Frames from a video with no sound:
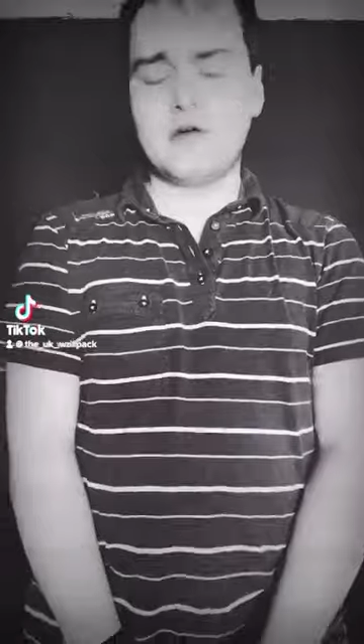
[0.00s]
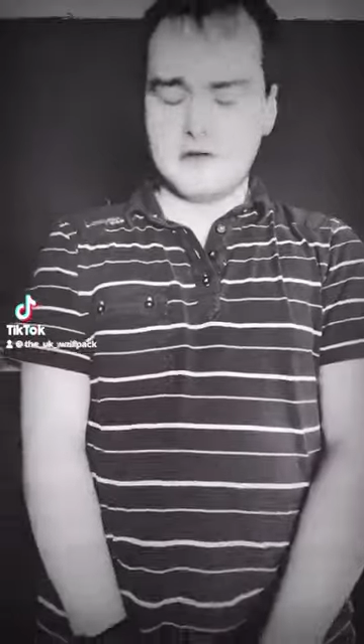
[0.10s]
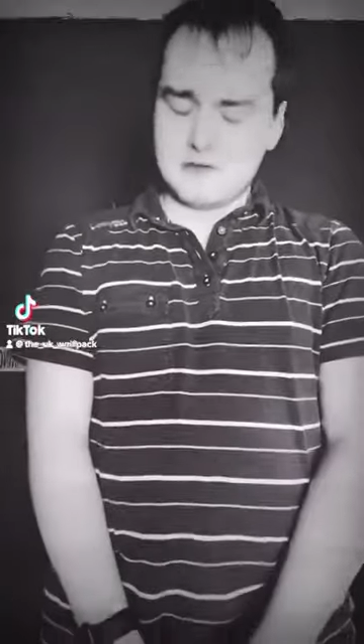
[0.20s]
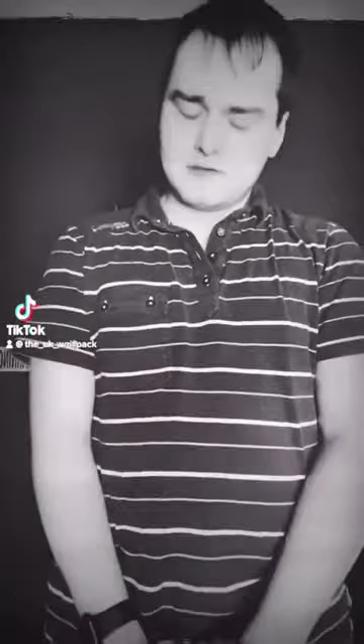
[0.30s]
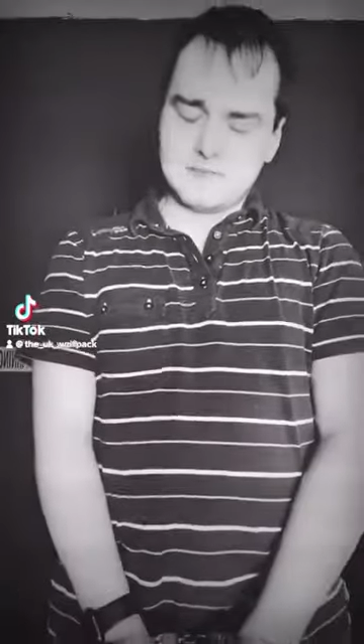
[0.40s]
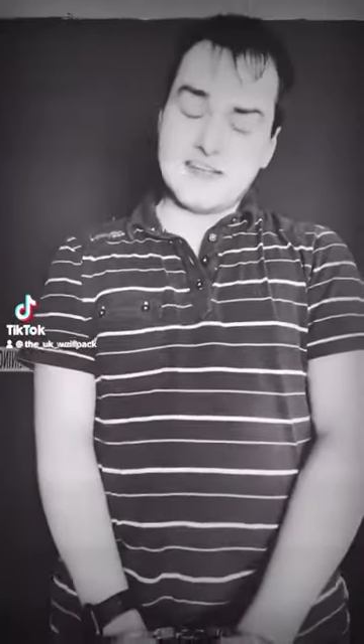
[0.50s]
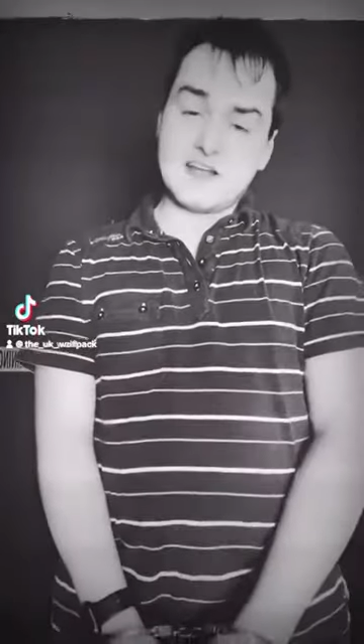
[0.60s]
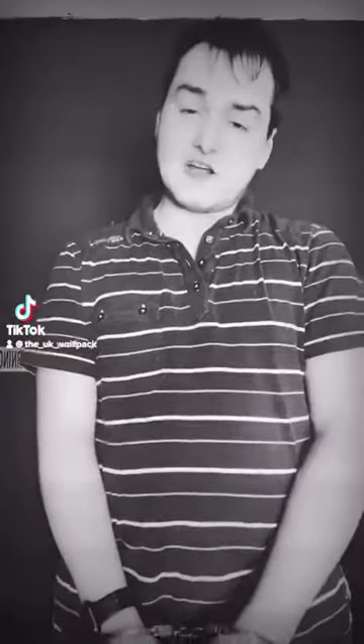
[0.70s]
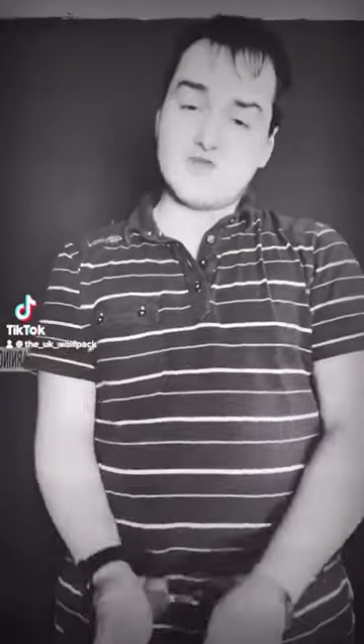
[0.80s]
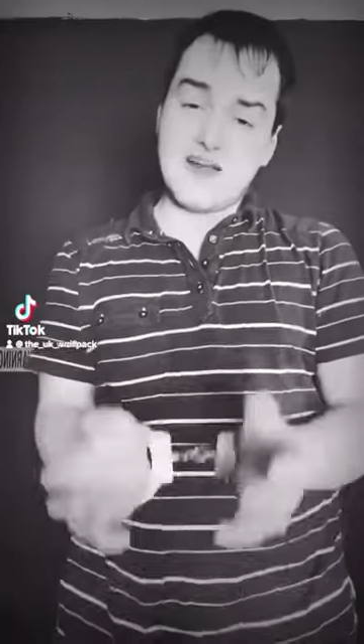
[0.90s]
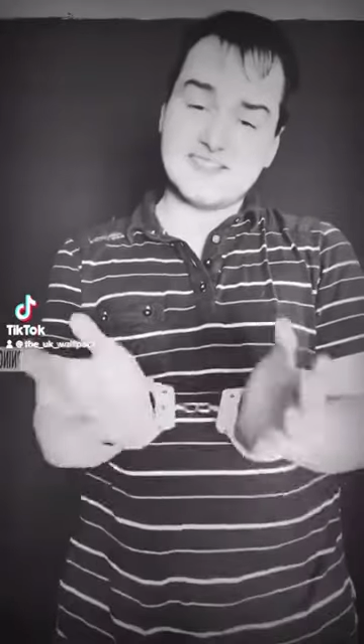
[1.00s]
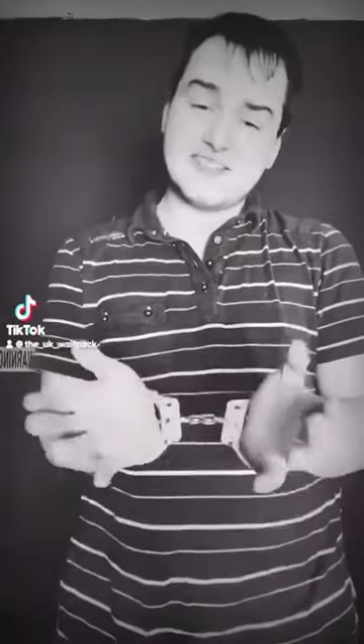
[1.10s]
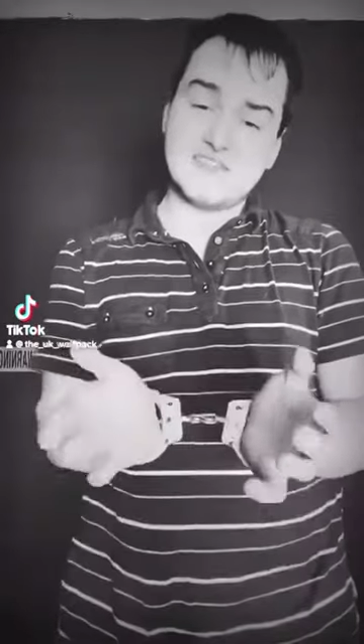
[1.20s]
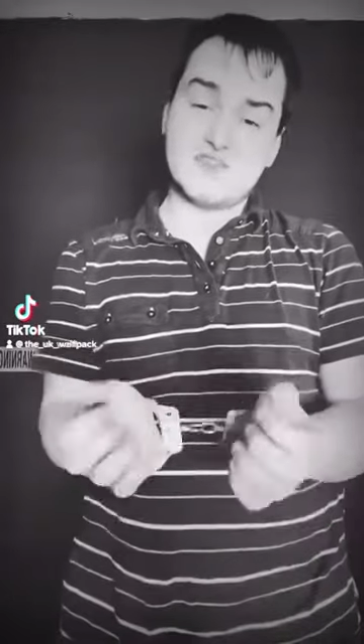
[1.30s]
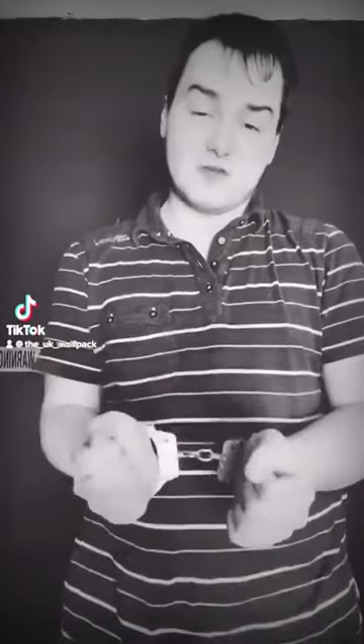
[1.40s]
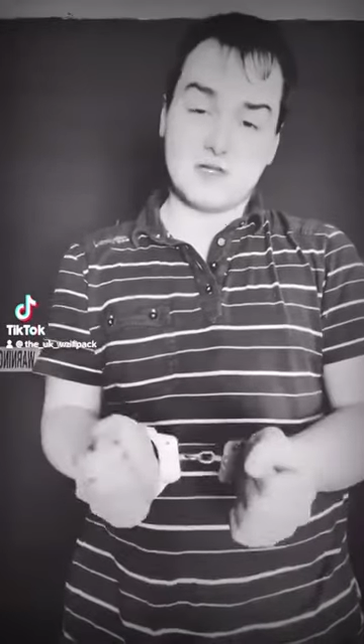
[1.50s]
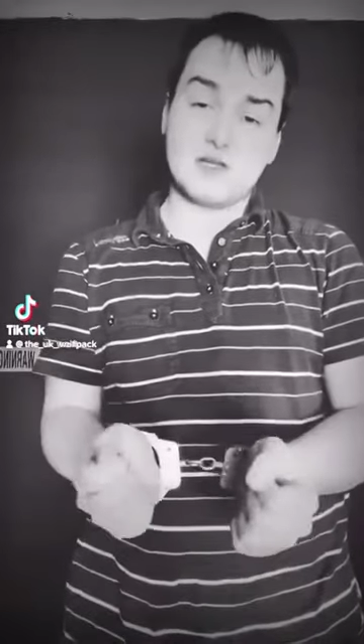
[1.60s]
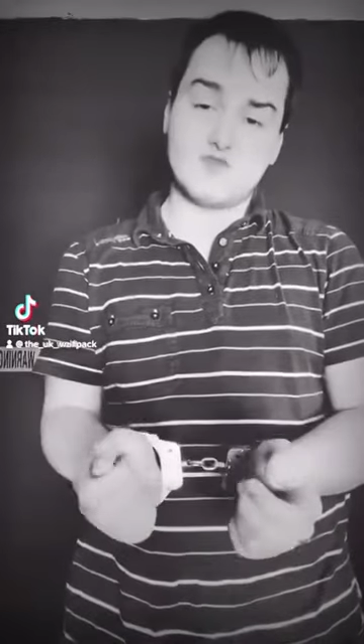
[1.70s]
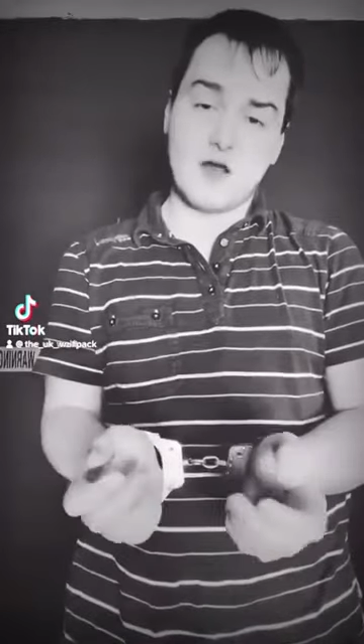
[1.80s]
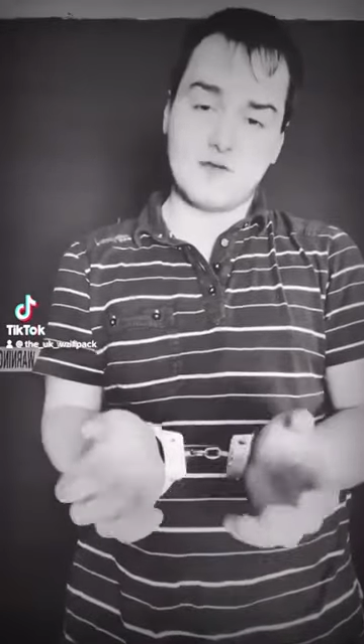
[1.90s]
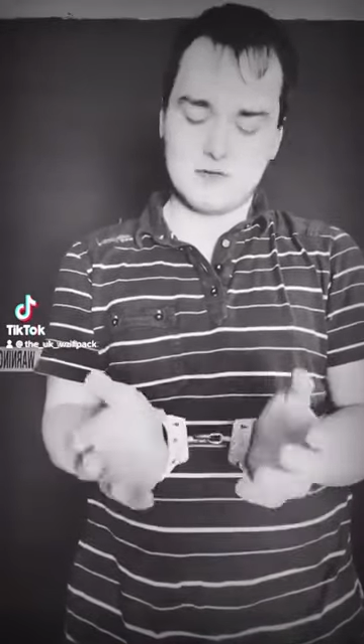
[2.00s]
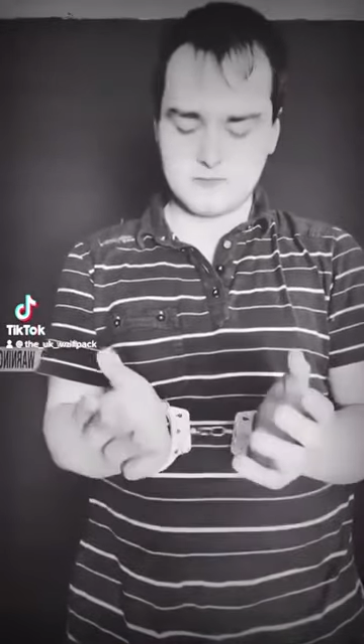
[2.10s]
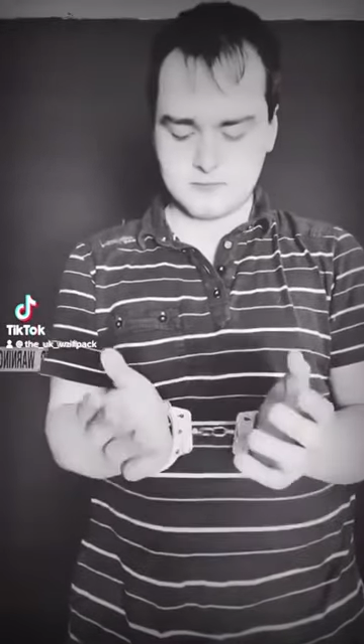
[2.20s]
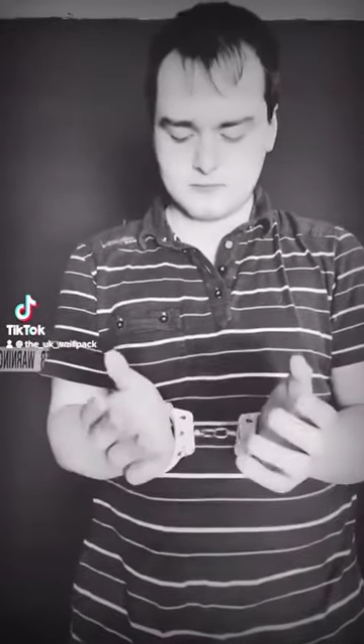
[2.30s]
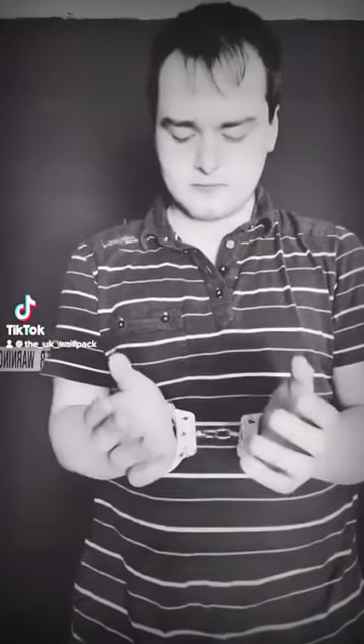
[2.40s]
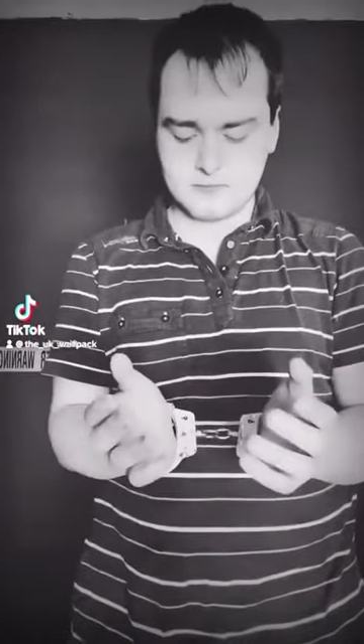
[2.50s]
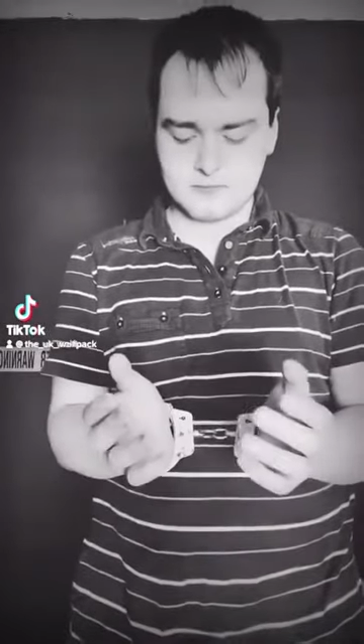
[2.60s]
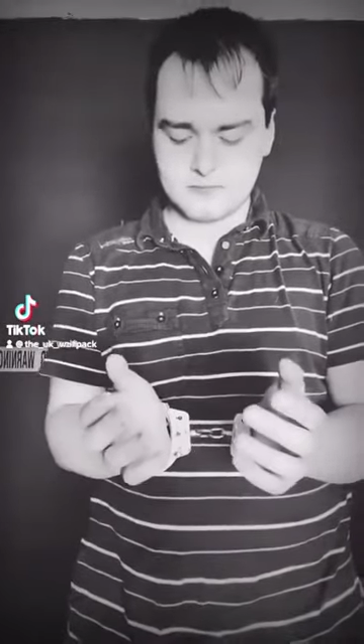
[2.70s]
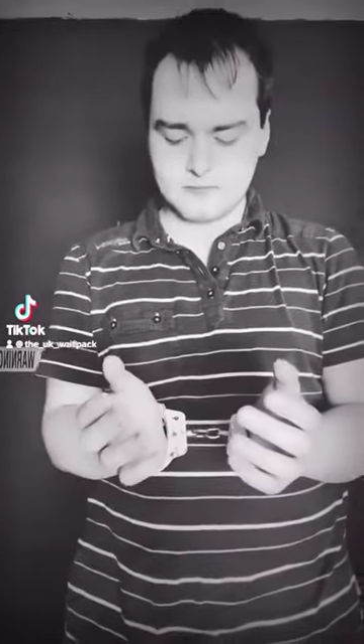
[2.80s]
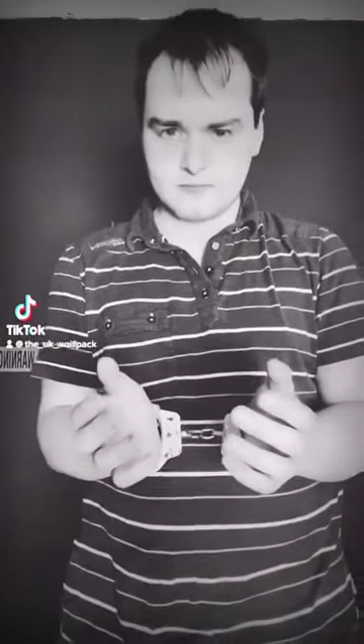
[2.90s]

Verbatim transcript: Dad, I got arrested for drinking and driving.